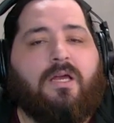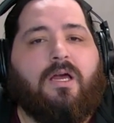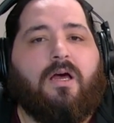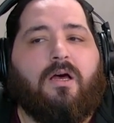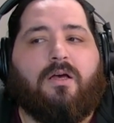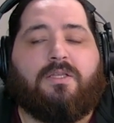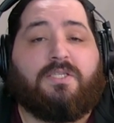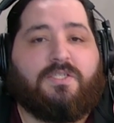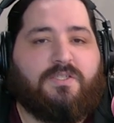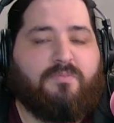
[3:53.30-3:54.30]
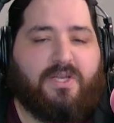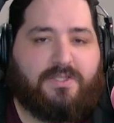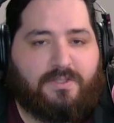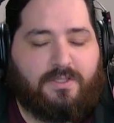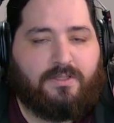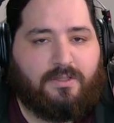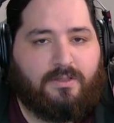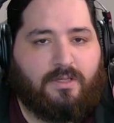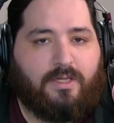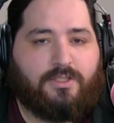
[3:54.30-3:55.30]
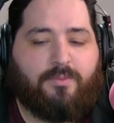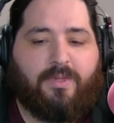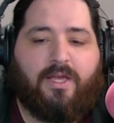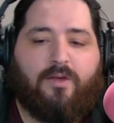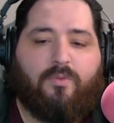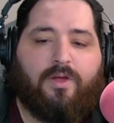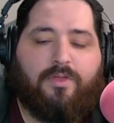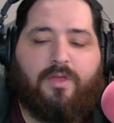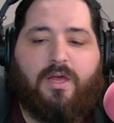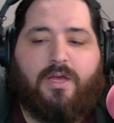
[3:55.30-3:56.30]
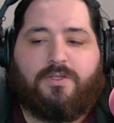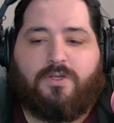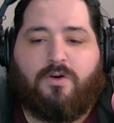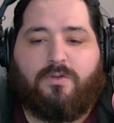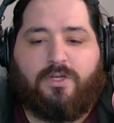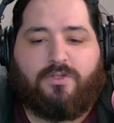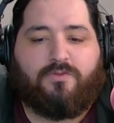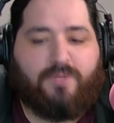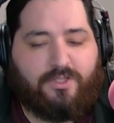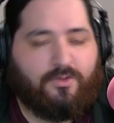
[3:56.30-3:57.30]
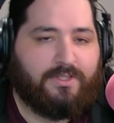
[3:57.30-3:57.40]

uh, dismissed uh, to begin with. So there's resource